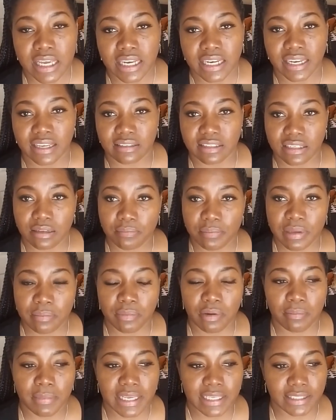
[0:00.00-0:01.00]
Now some
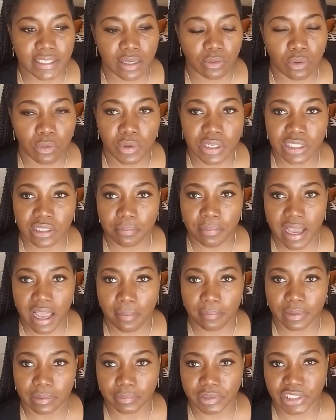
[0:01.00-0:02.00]
people may say, well, what's a
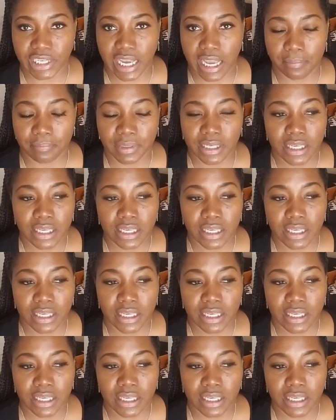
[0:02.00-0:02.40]
pop-up shop?